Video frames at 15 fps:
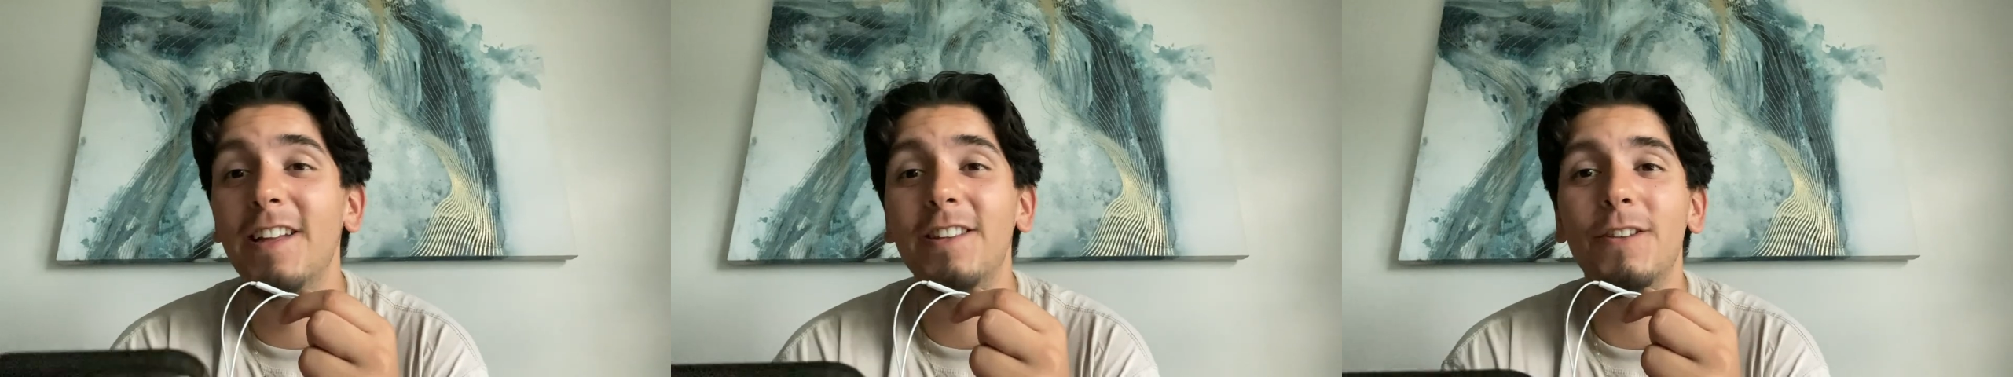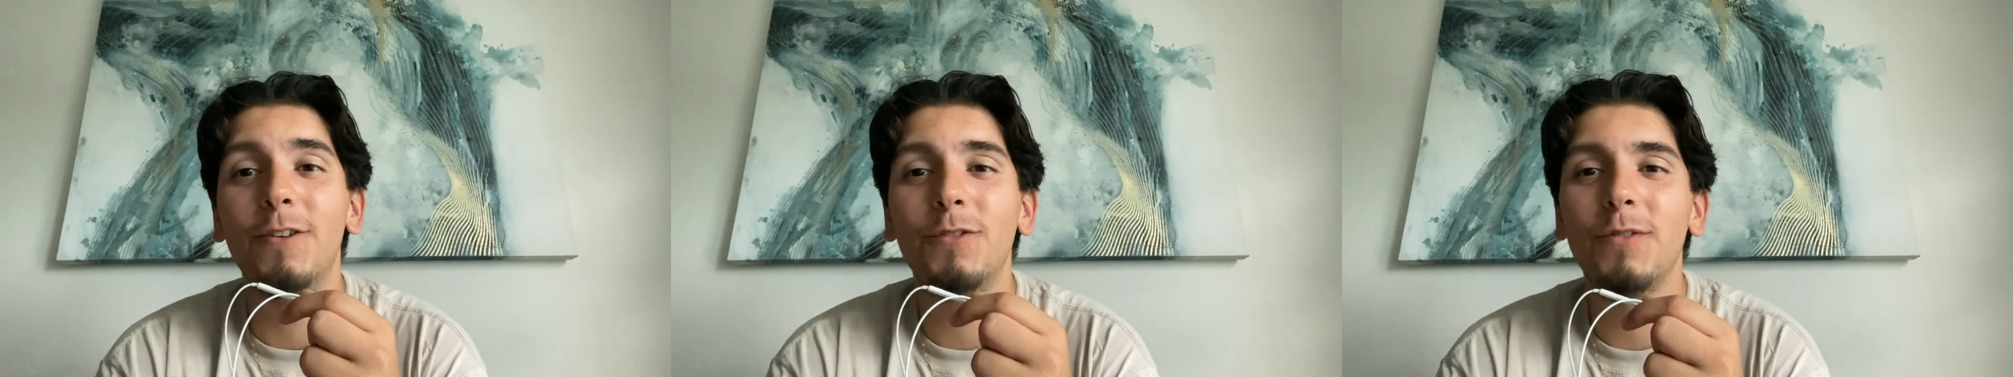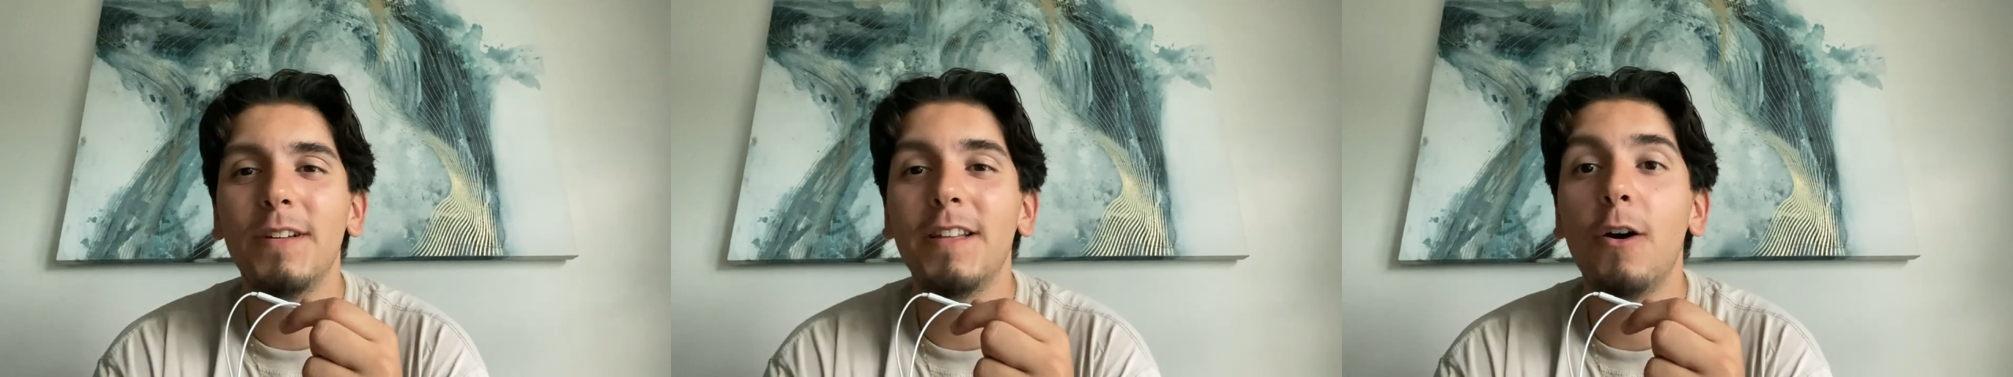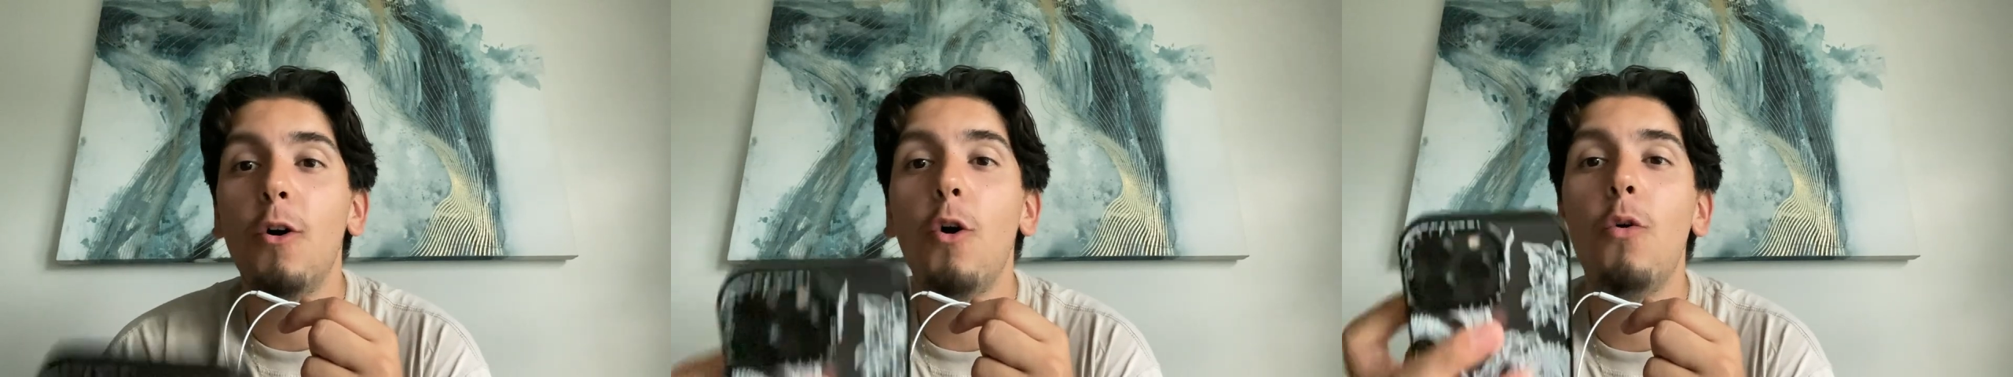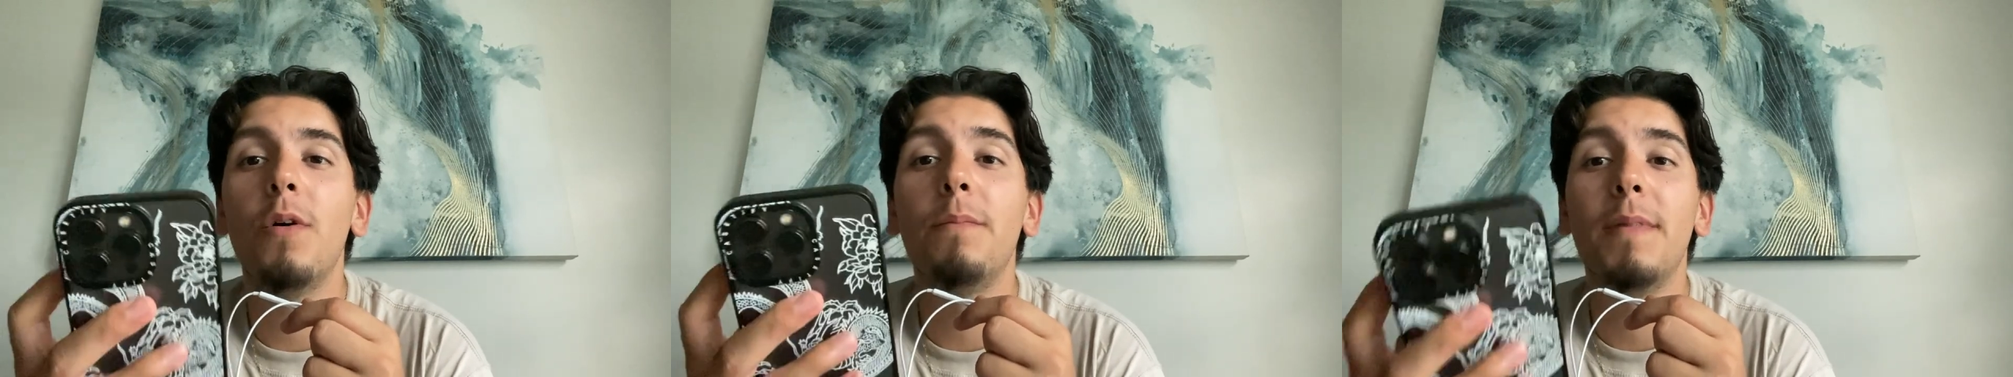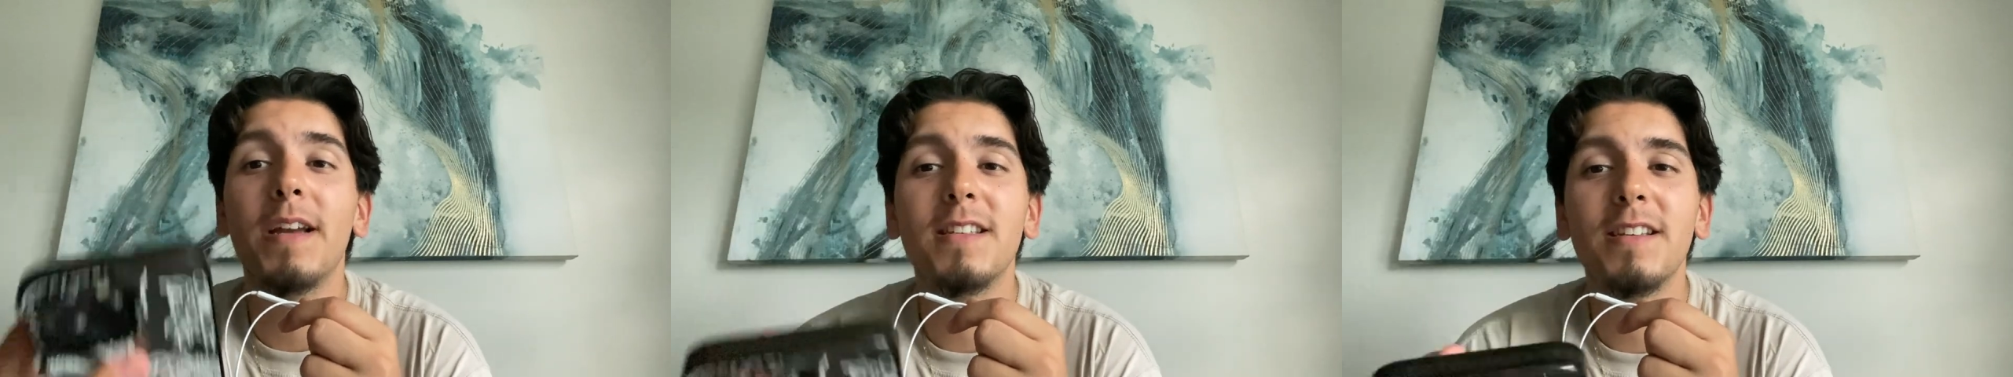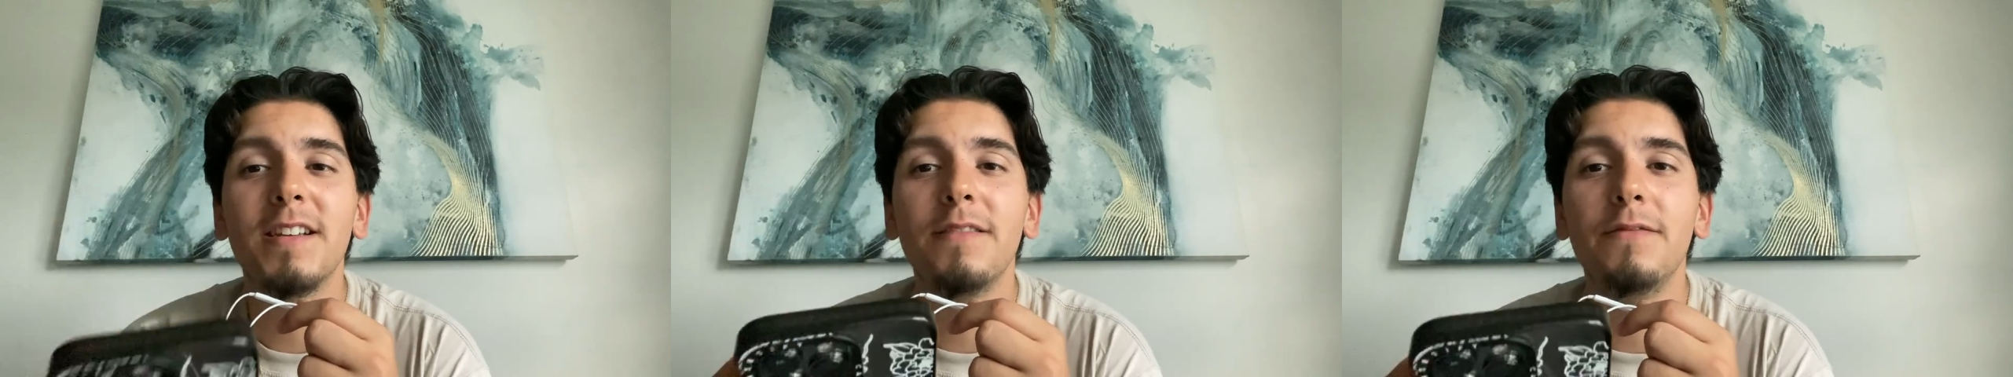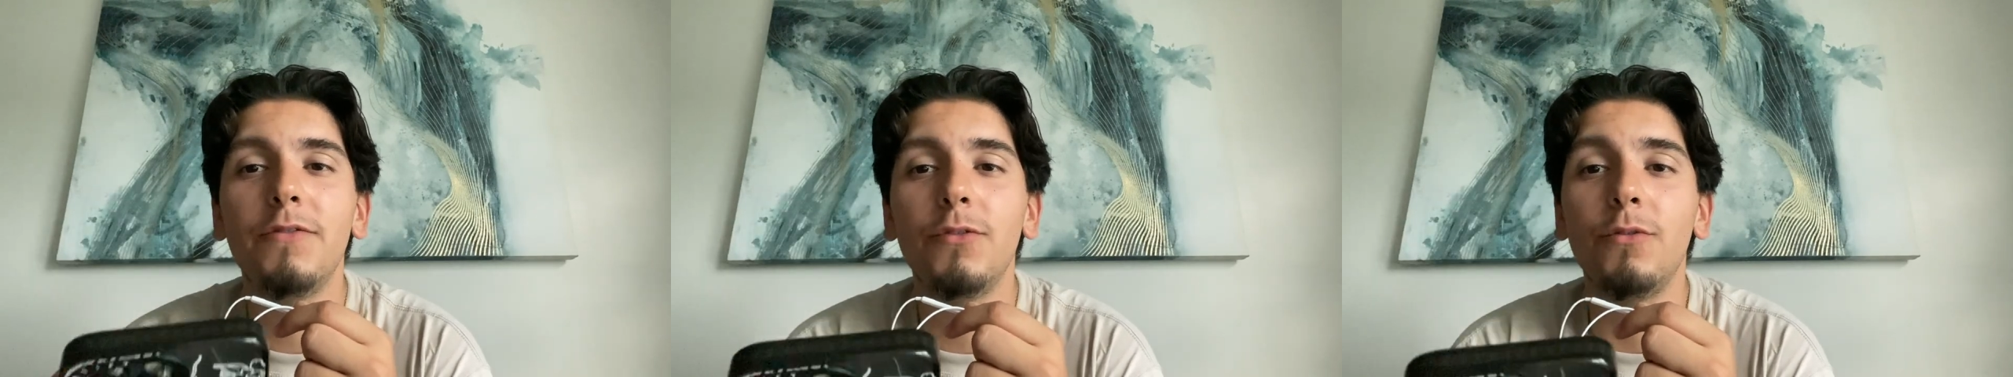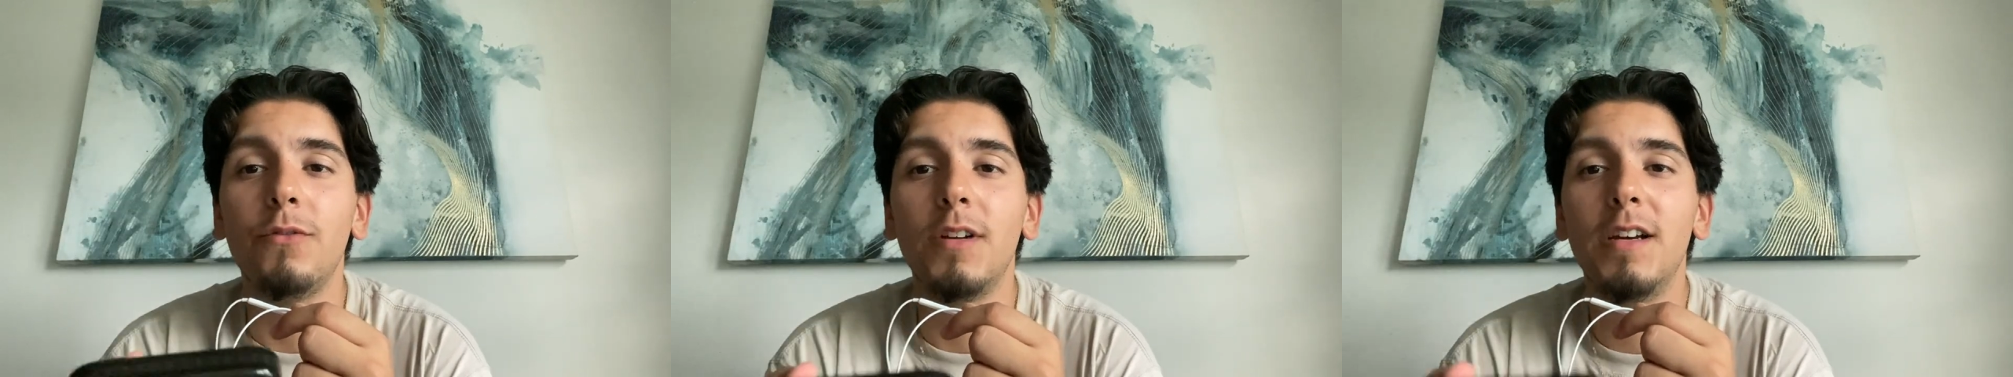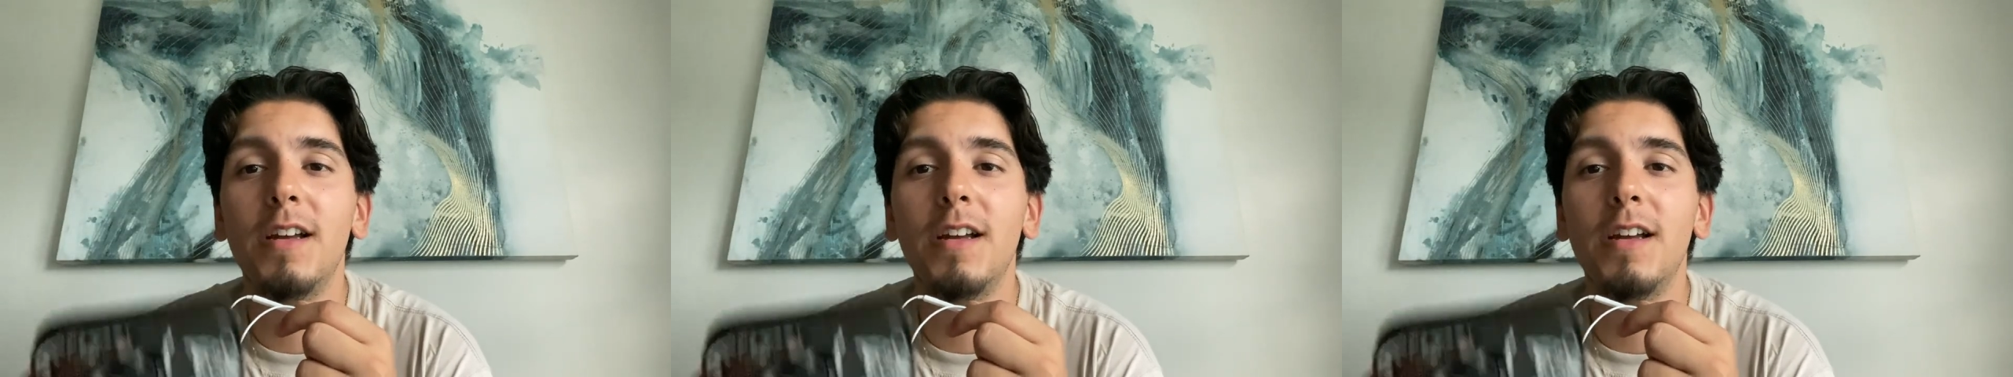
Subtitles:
Those right there. Oh, and Mexican food.